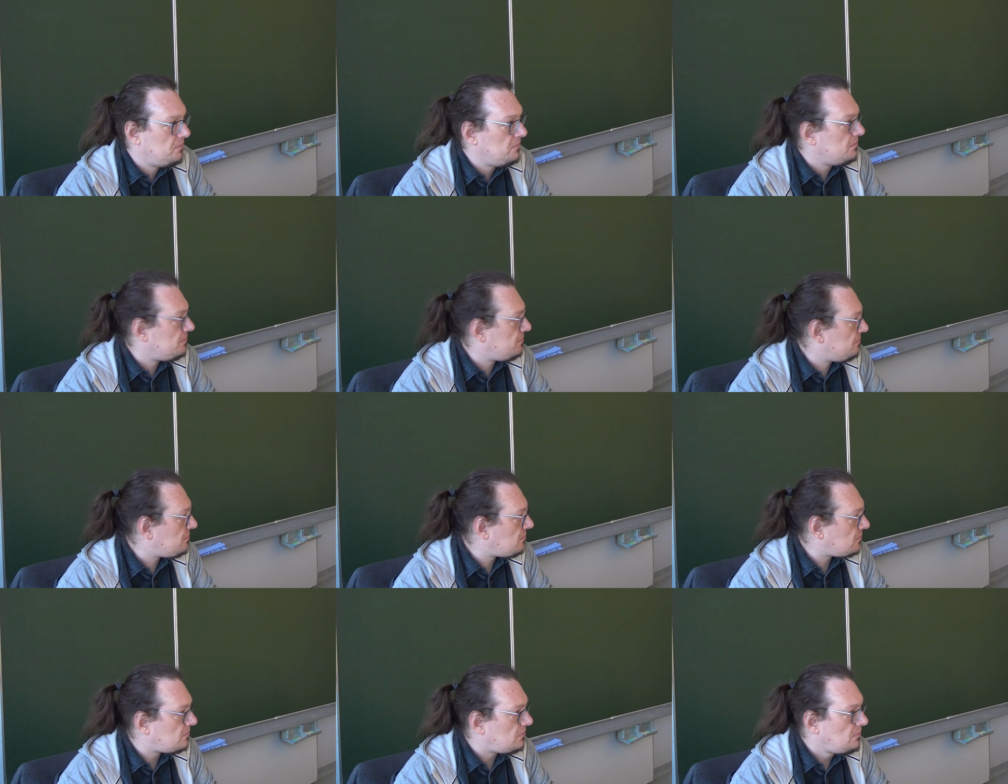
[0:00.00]
I
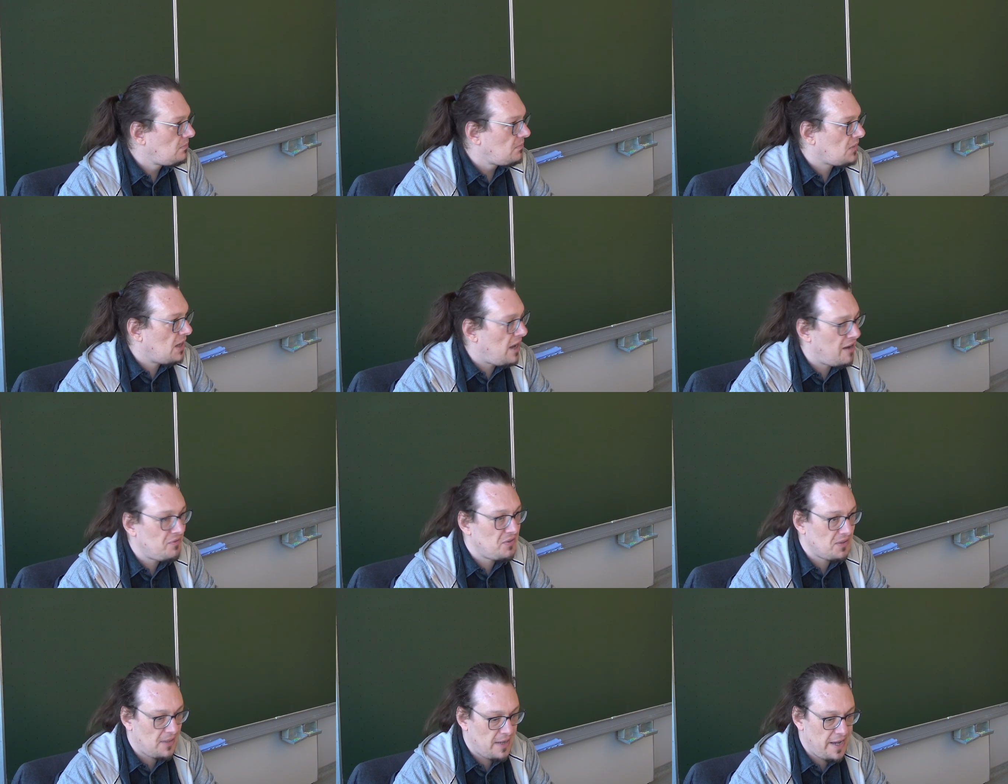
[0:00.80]
have
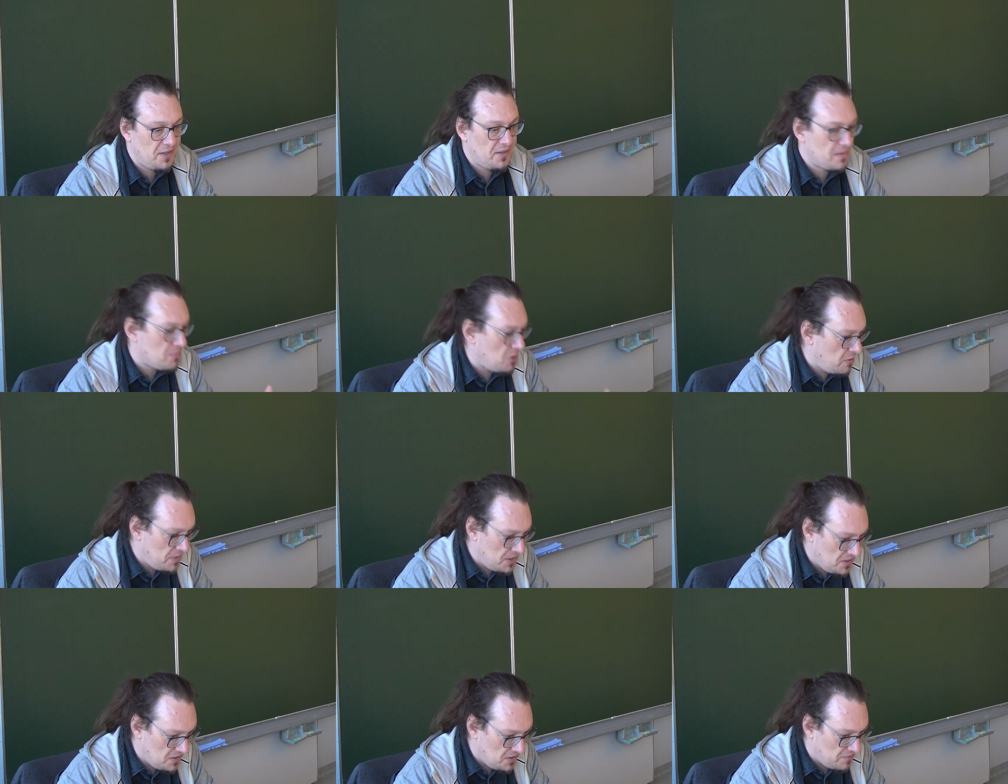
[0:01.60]
to say at the
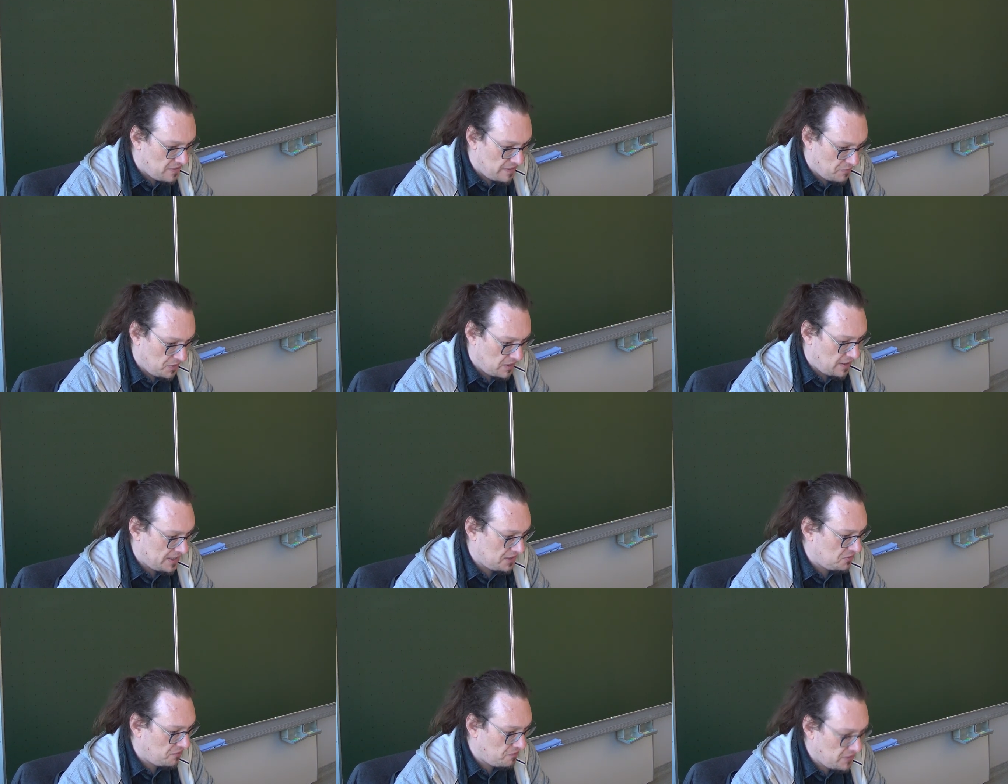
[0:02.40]
moment, if I would
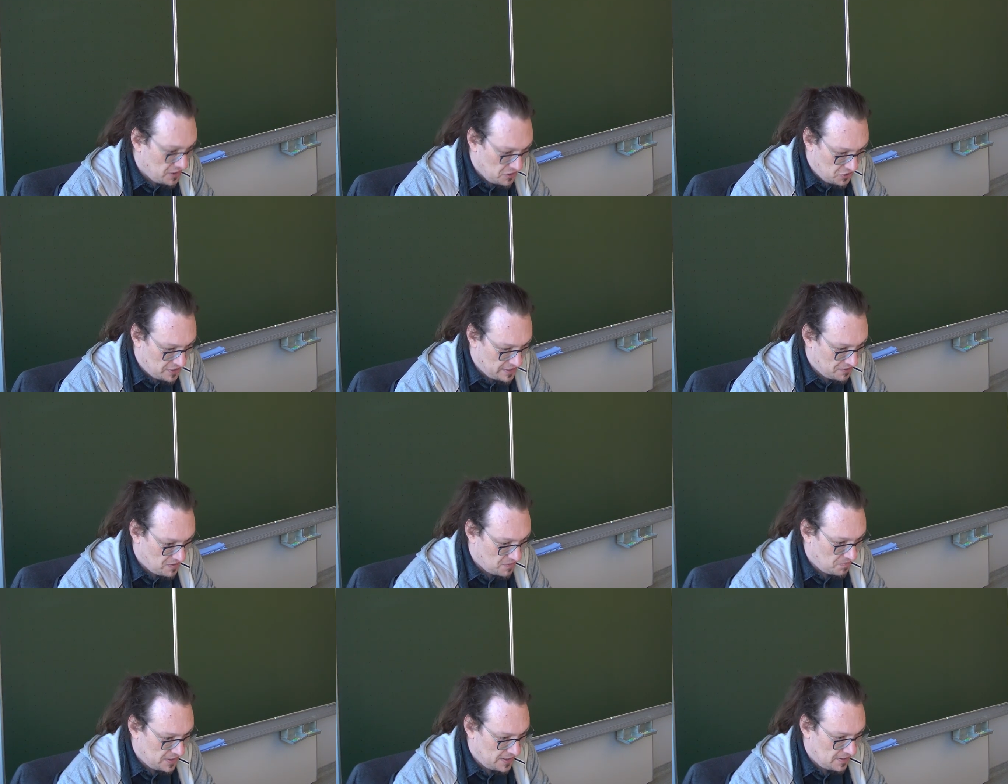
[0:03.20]
like to finish that
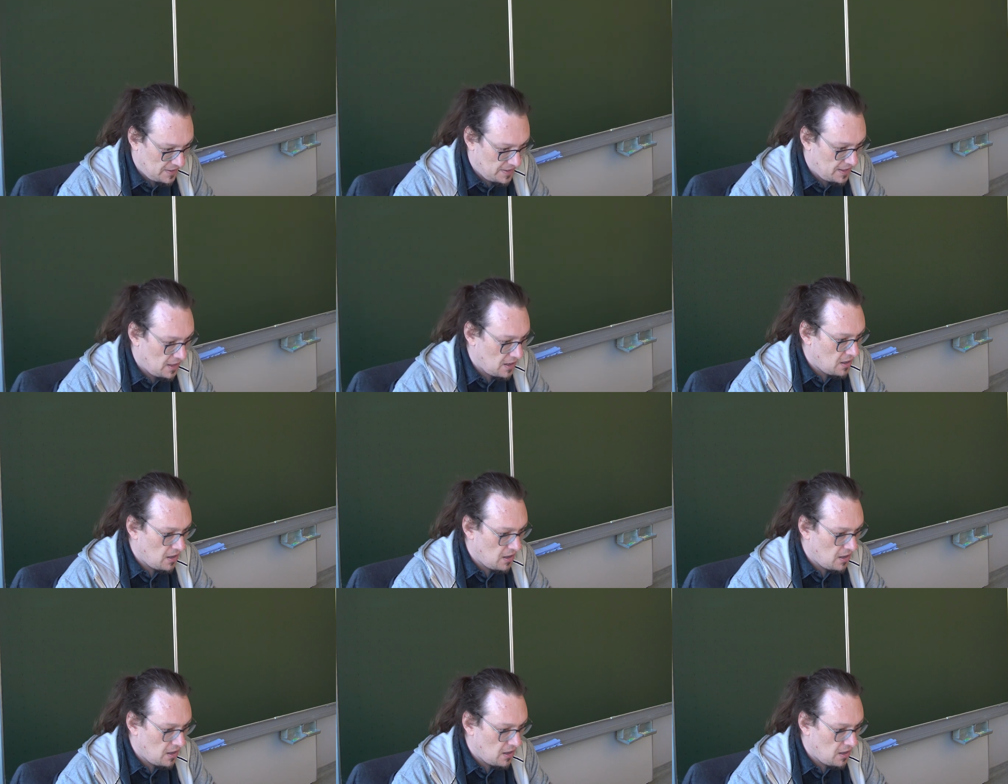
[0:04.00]
completely,